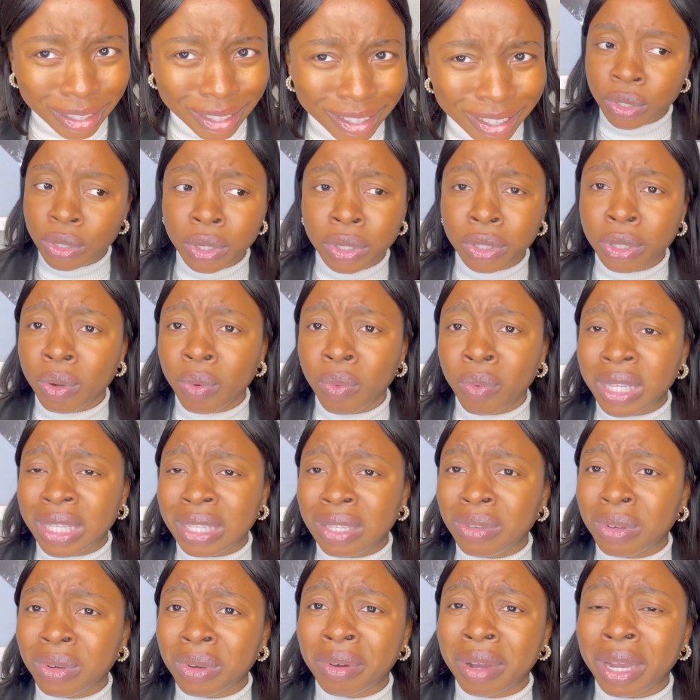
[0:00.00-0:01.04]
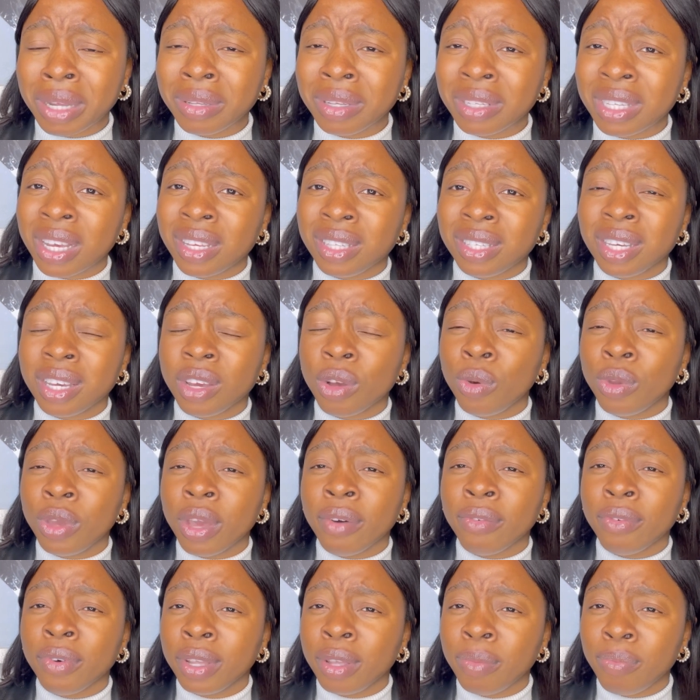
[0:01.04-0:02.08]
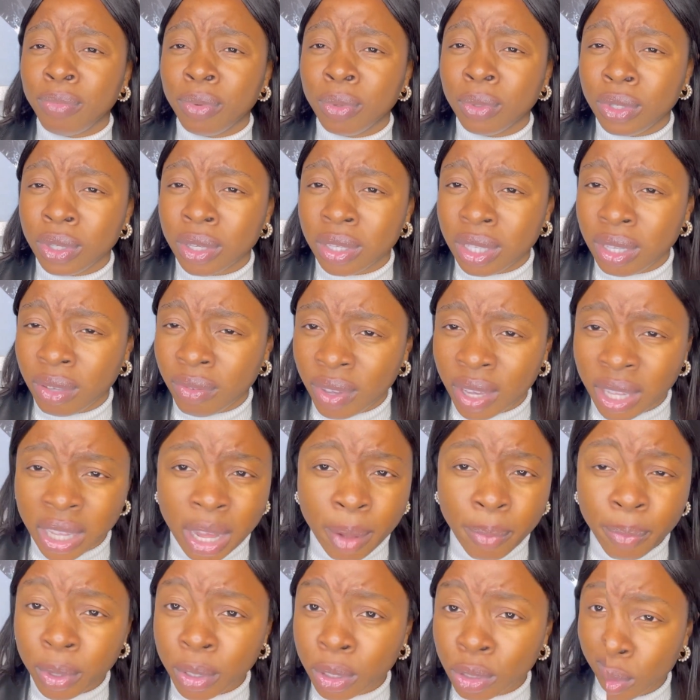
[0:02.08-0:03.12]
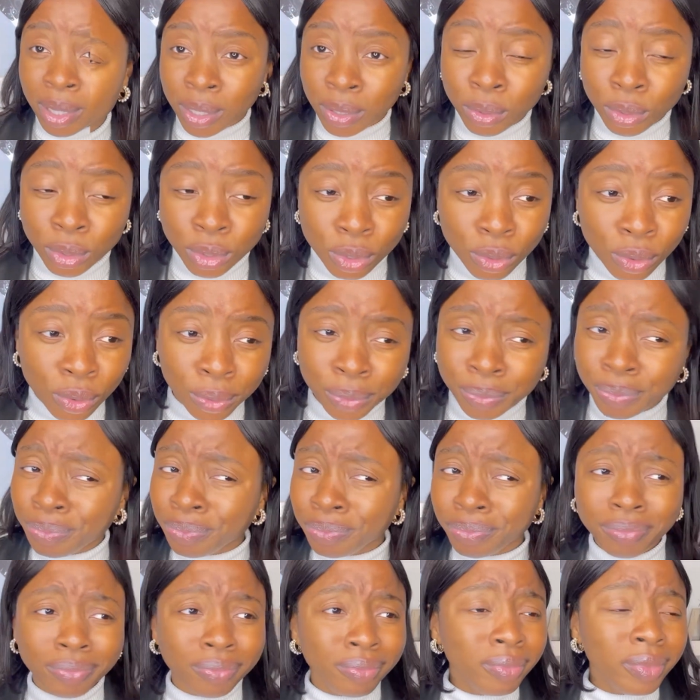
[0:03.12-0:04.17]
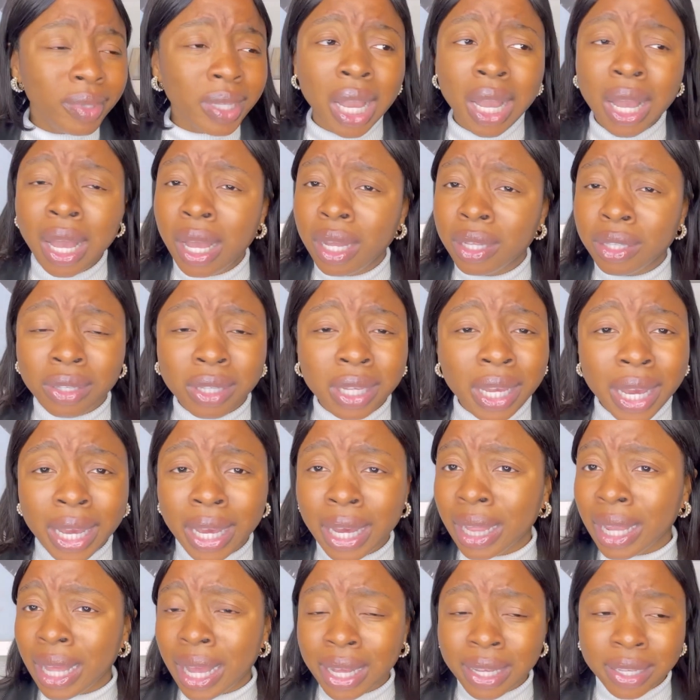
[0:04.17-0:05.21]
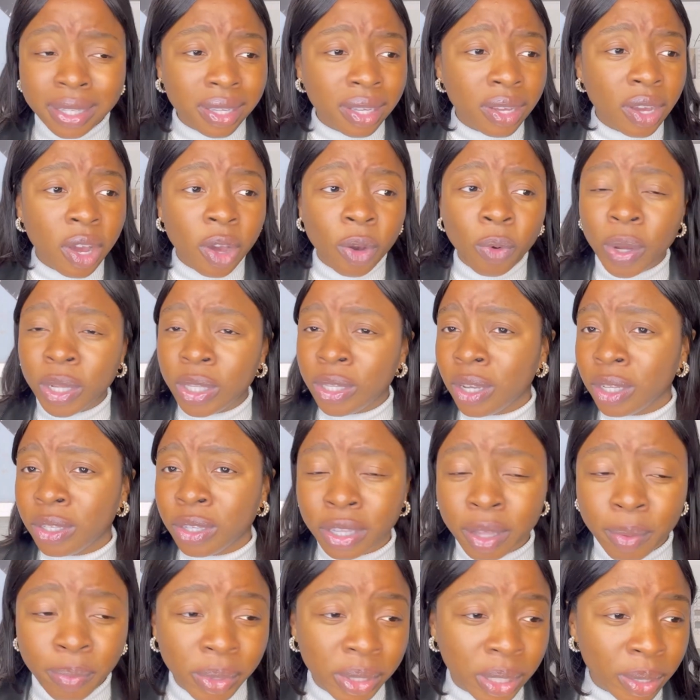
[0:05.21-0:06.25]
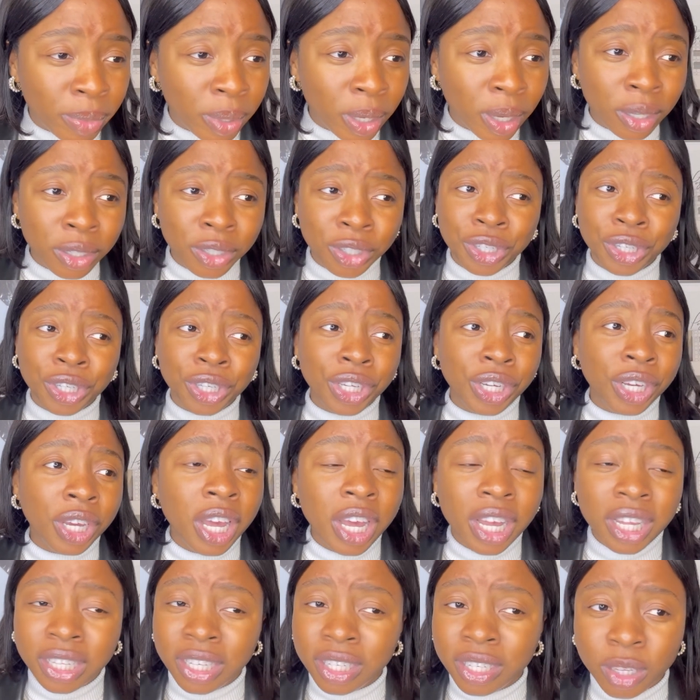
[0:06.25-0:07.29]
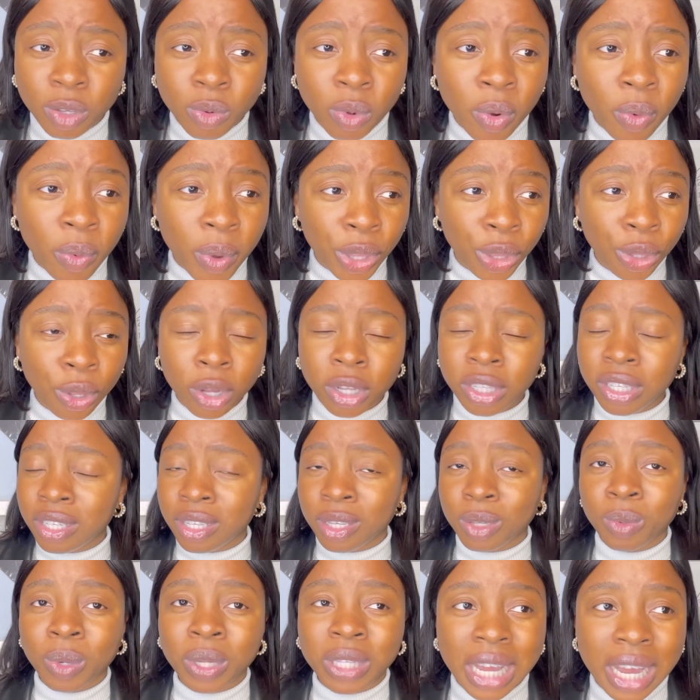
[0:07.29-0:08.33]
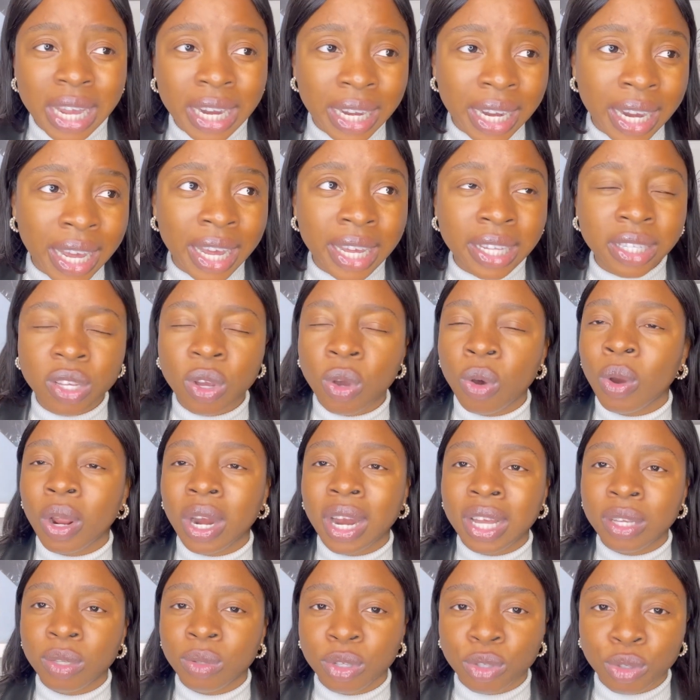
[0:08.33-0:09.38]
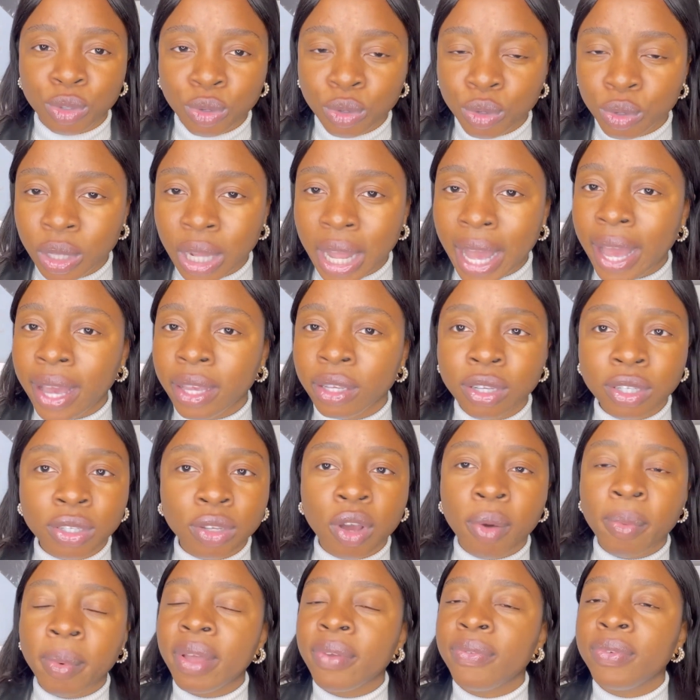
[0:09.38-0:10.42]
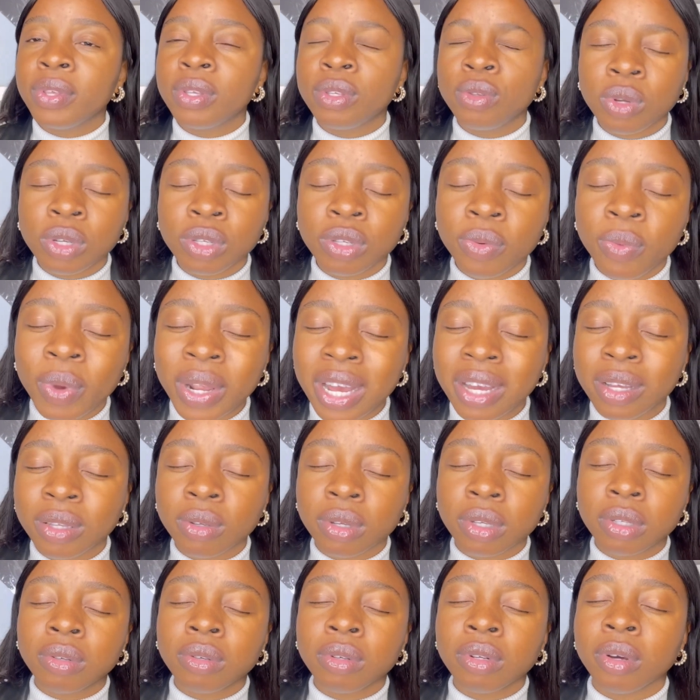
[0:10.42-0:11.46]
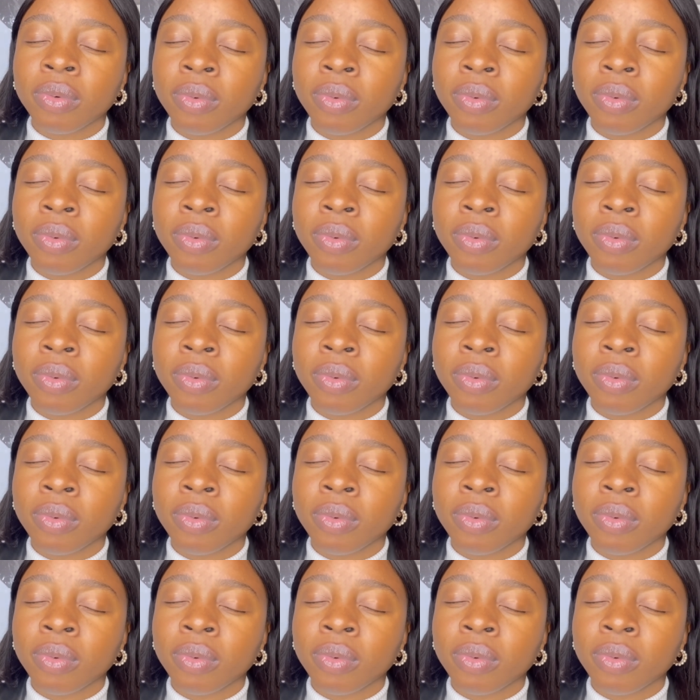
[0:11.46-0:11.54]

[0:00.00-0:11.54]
So you don't wait till you graduate and you think, oh, you have already built your CV at that point. In medical school, Today in class, we're taught on epidemiology. This is what we're taught. This is what I learned. Oh, class was good. Like, just come. If it was, whether it was good or it